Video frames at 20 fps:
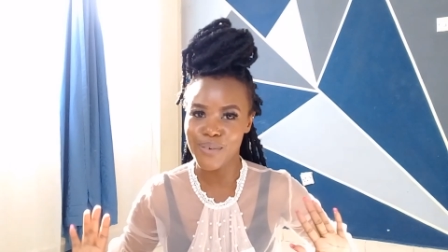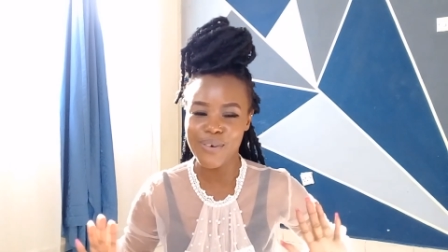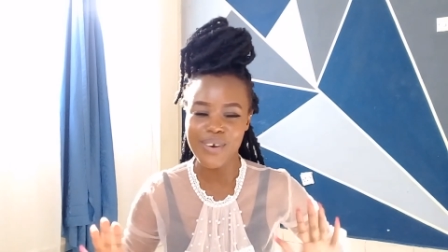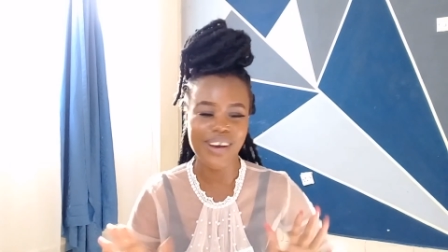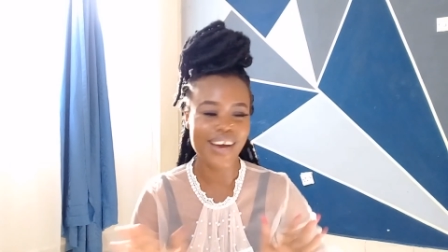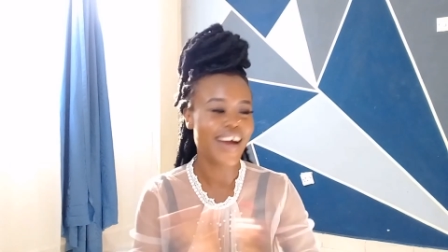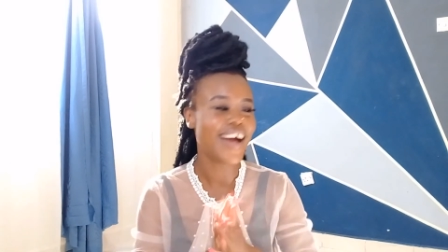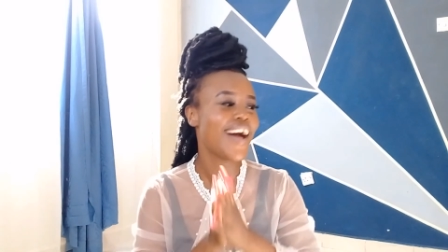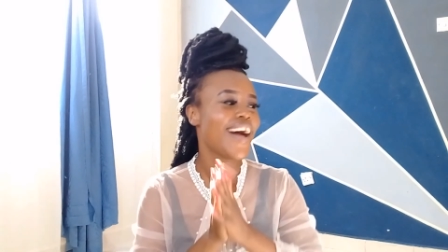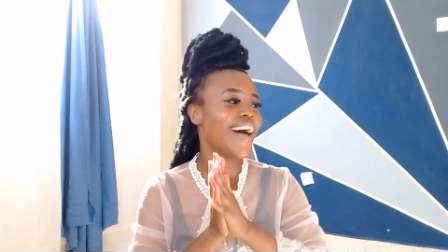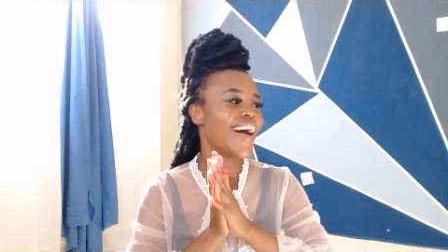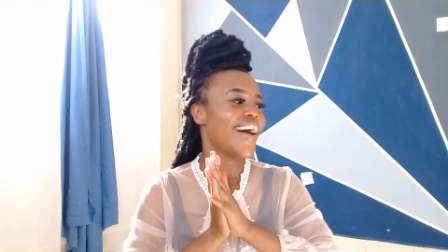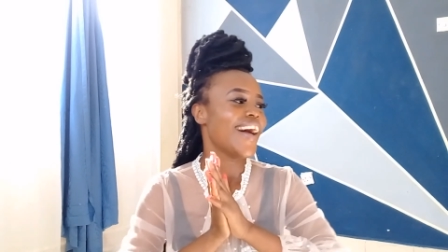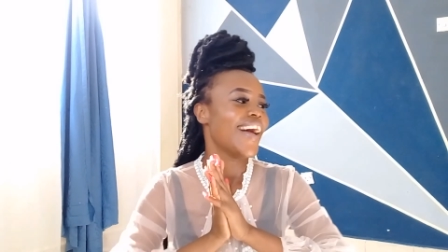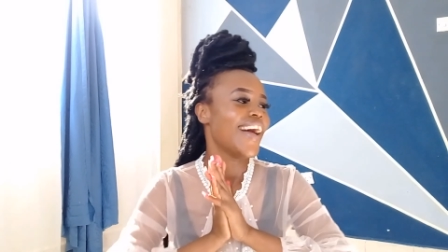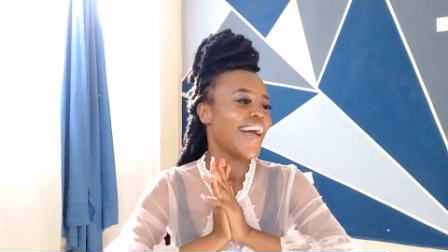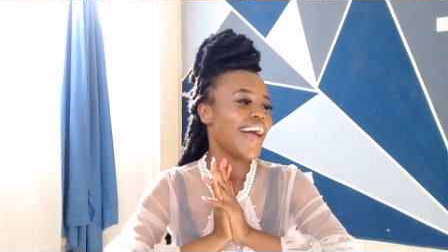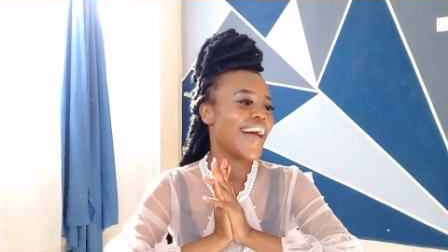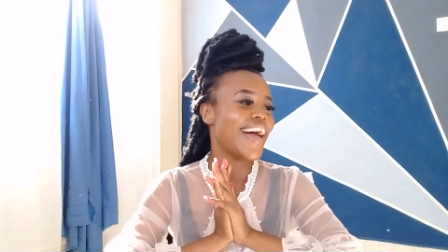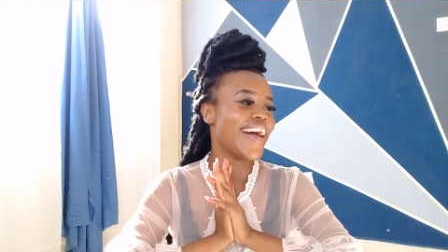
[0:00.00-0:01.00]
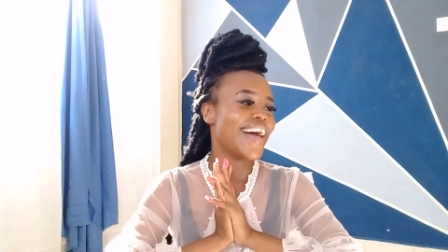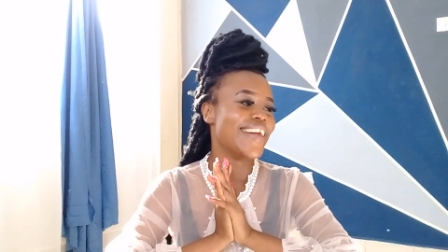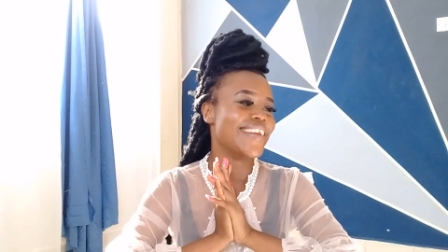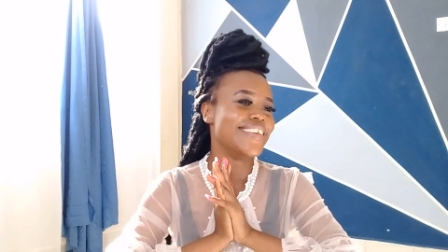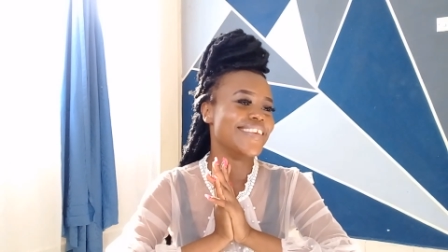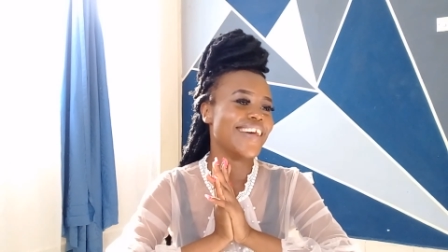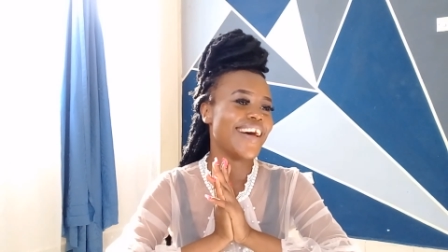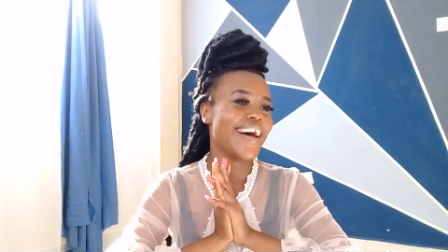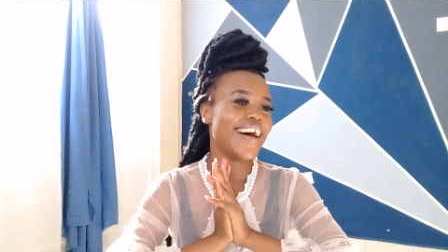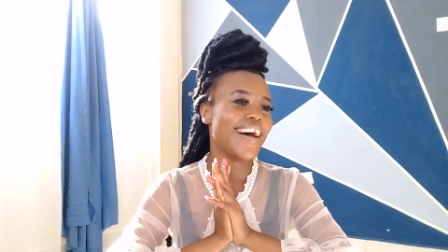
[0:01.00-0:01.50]
look
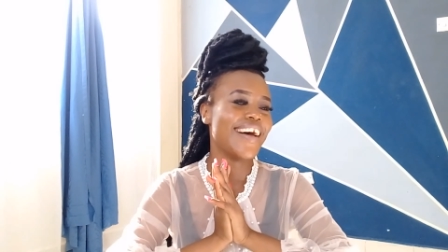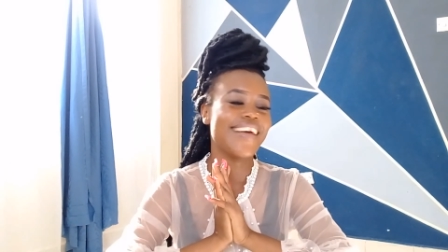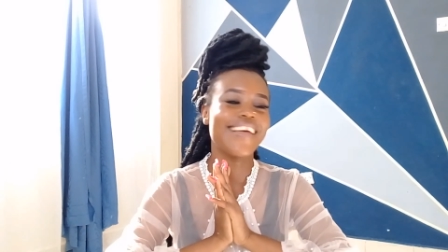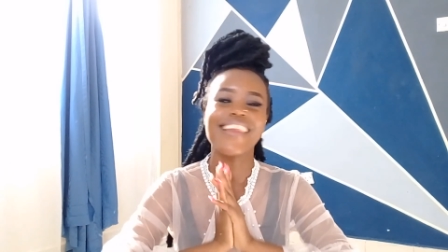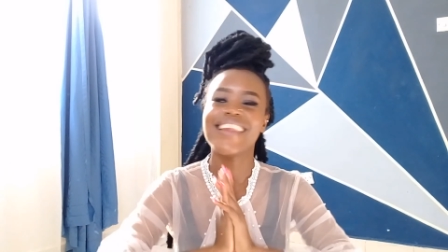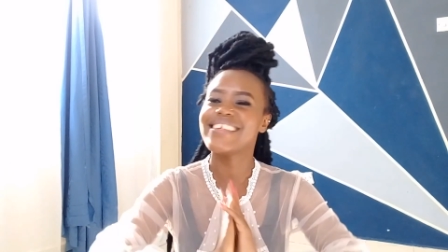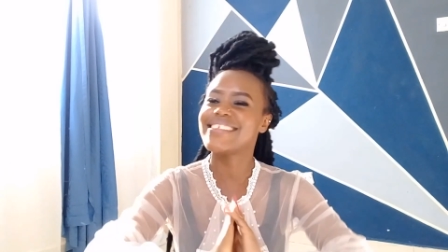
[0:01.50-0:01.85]
and uh,